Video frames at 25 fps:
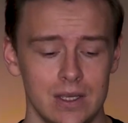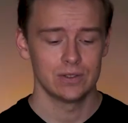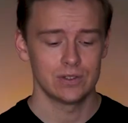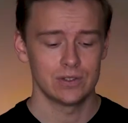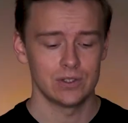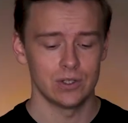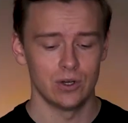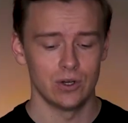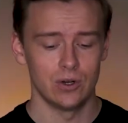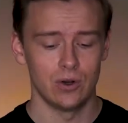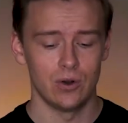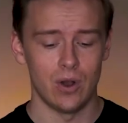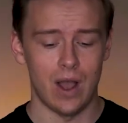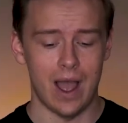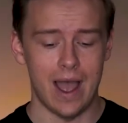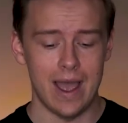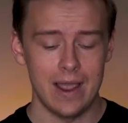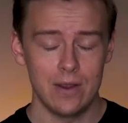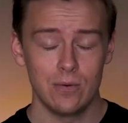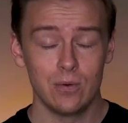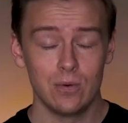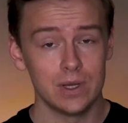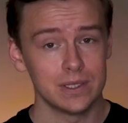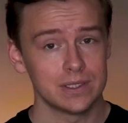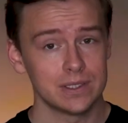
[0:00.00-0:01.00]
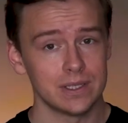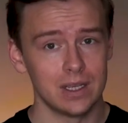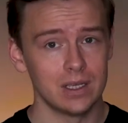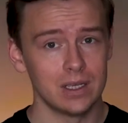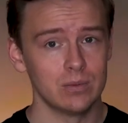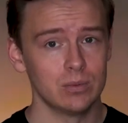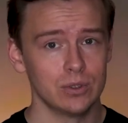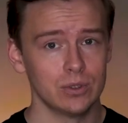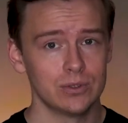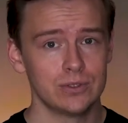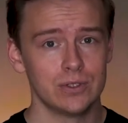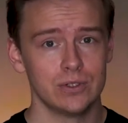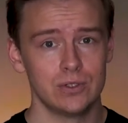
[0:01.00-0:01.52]
So I was
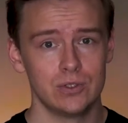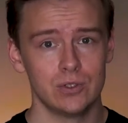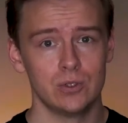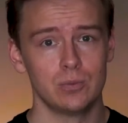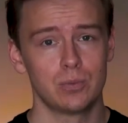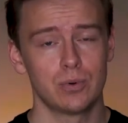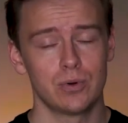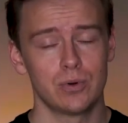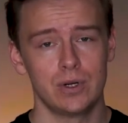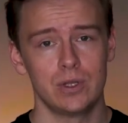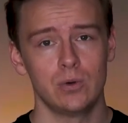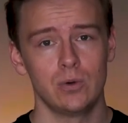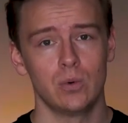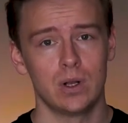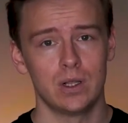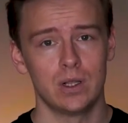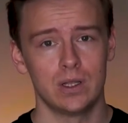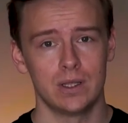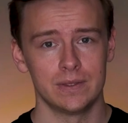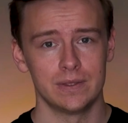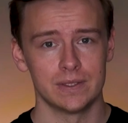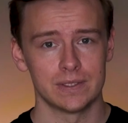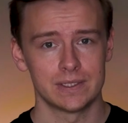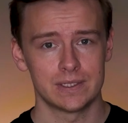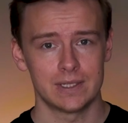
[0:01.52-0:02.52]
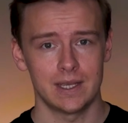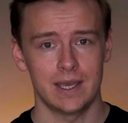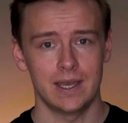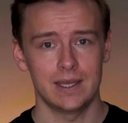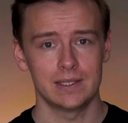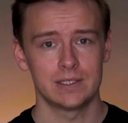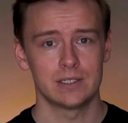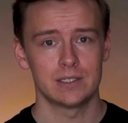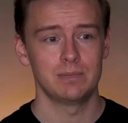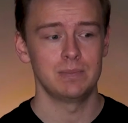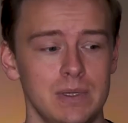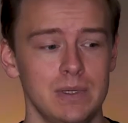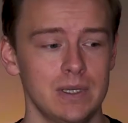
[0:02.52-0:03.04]
able to do pretty well on this
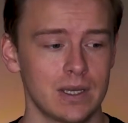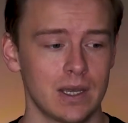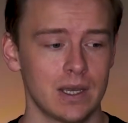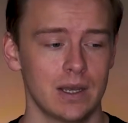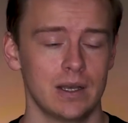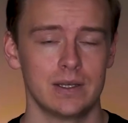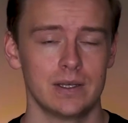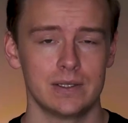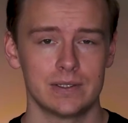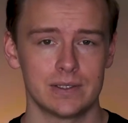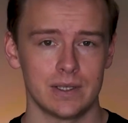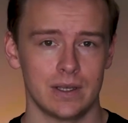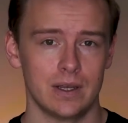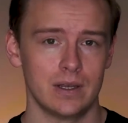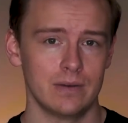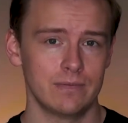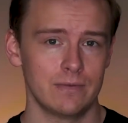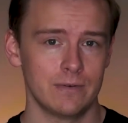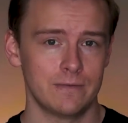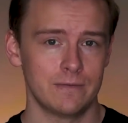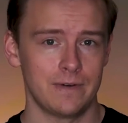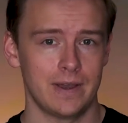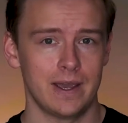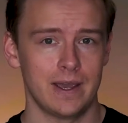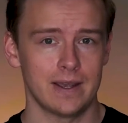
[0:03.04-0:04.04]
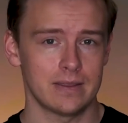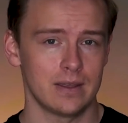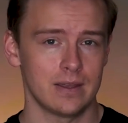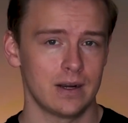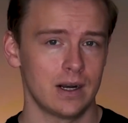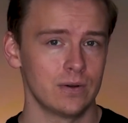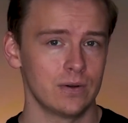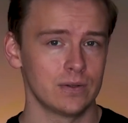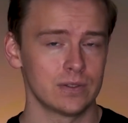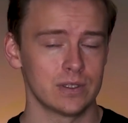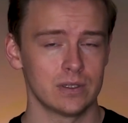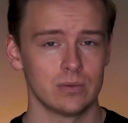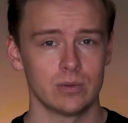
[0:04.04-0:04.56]
test because of the fact that I
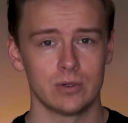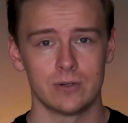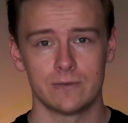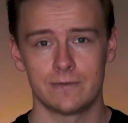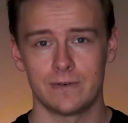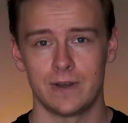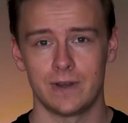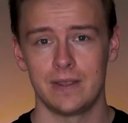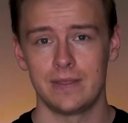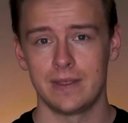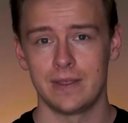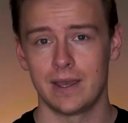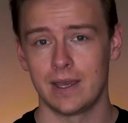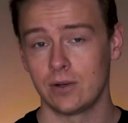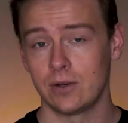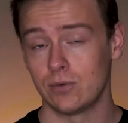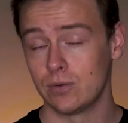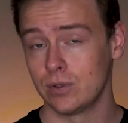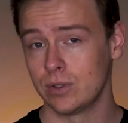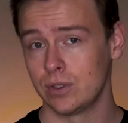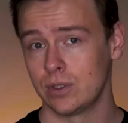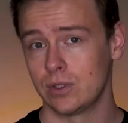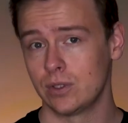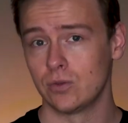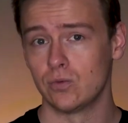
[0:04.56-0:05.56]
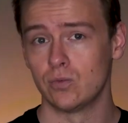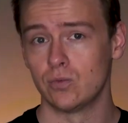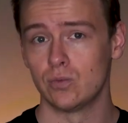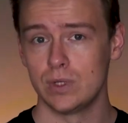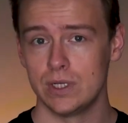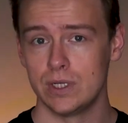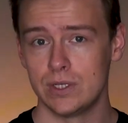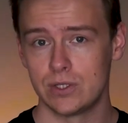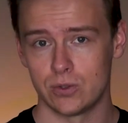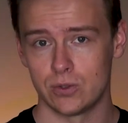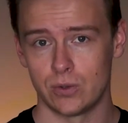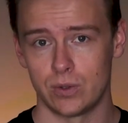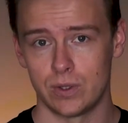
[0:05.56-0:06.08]
was able to find that really good
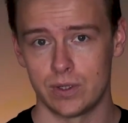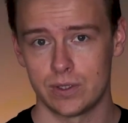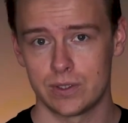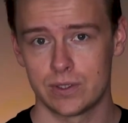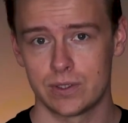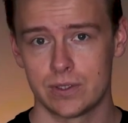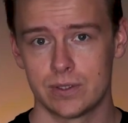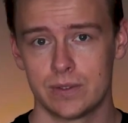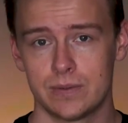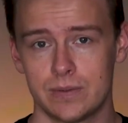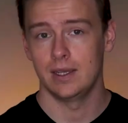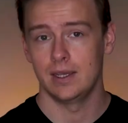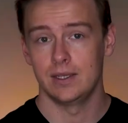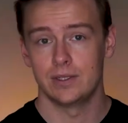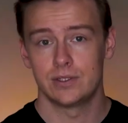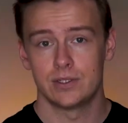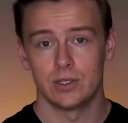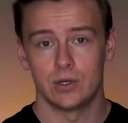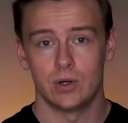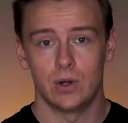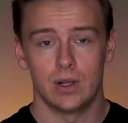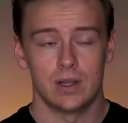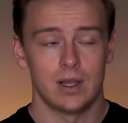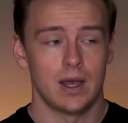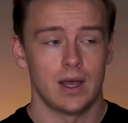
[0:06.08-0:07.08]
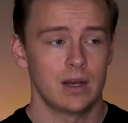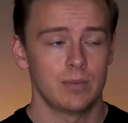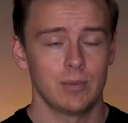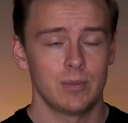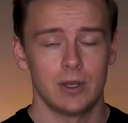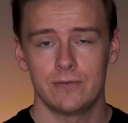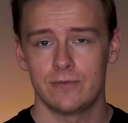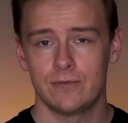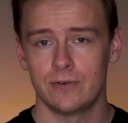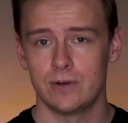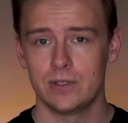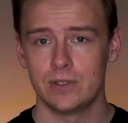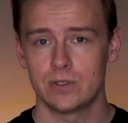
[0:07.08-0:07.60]
resource. And so a lot of my
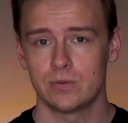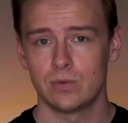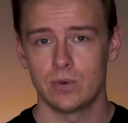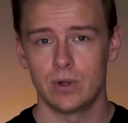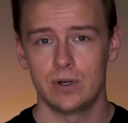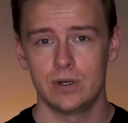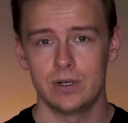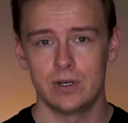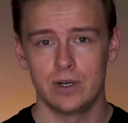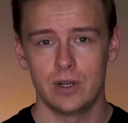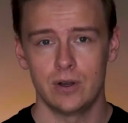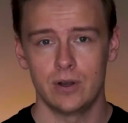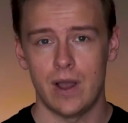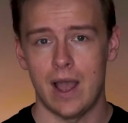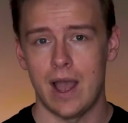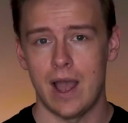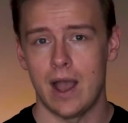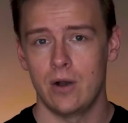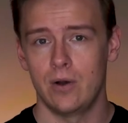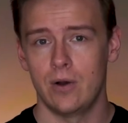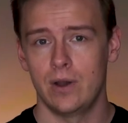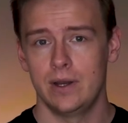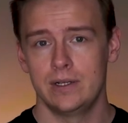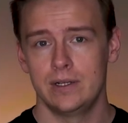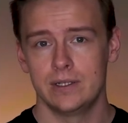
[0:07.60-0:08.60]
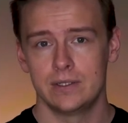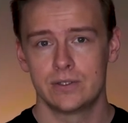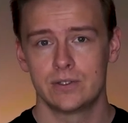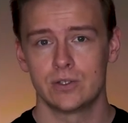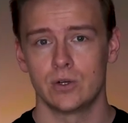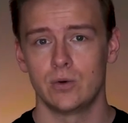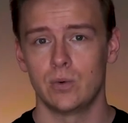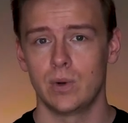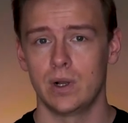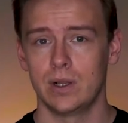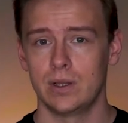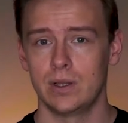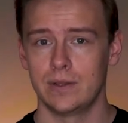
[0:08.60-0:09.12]
friends wanted to know how I did so
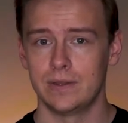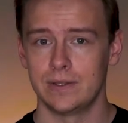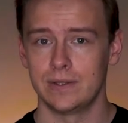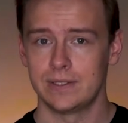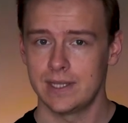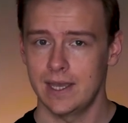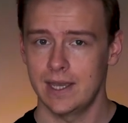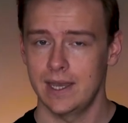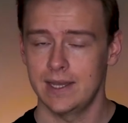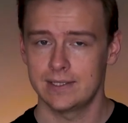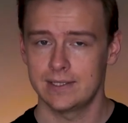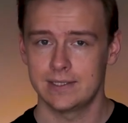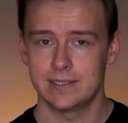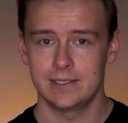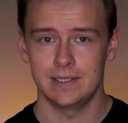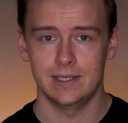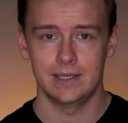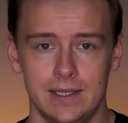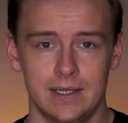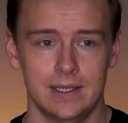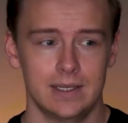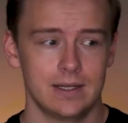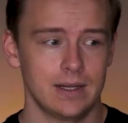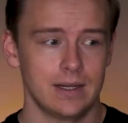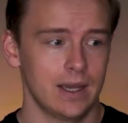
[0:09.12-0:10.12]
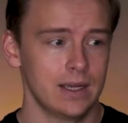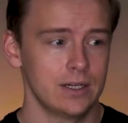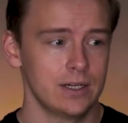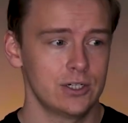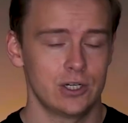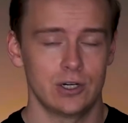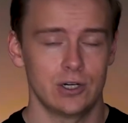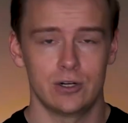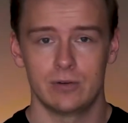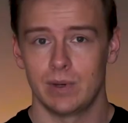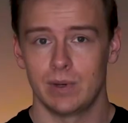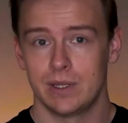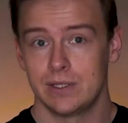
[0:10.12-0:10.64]
well on the test, and I
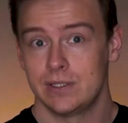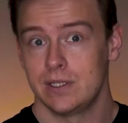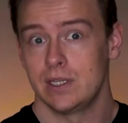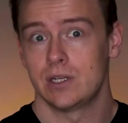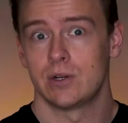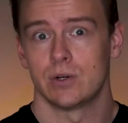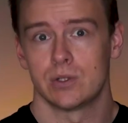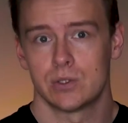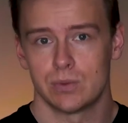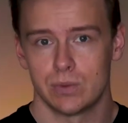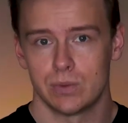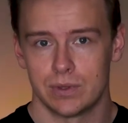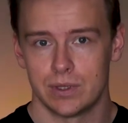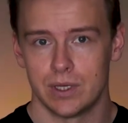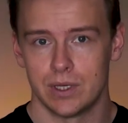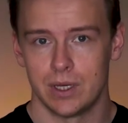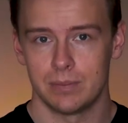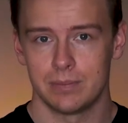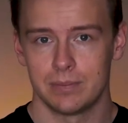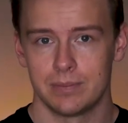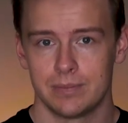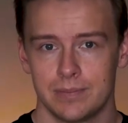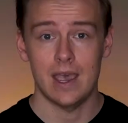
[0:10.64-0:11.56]
shared my secrets with them.